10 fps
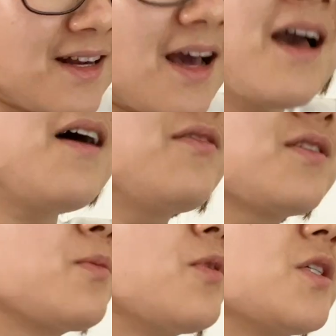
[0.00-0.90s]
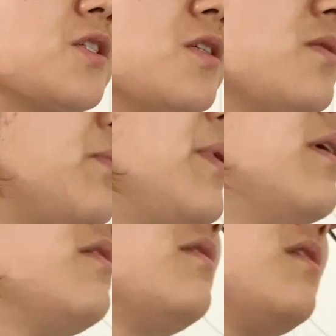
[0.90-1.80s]
I have some questions, but
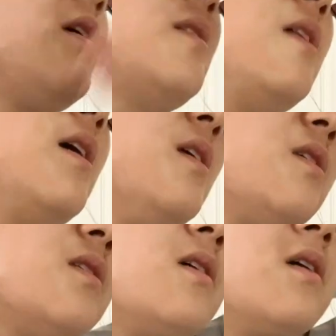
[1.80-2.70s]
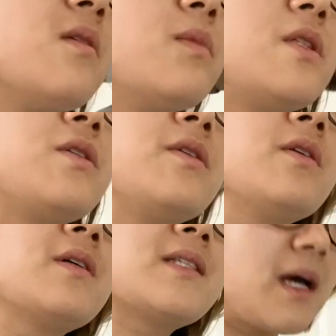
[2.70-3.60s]
the next slide is the
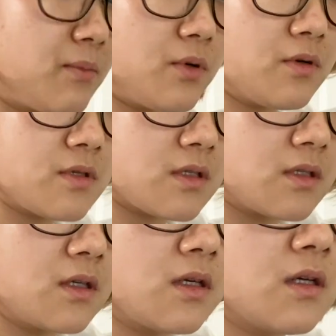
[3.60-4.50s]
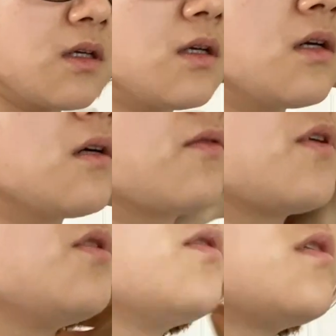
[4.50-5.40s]
material examples of the
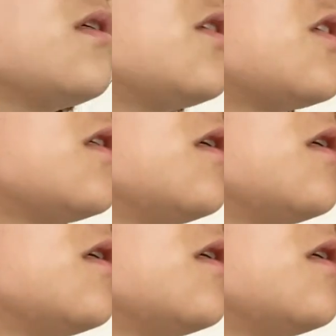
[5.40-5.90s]
usage.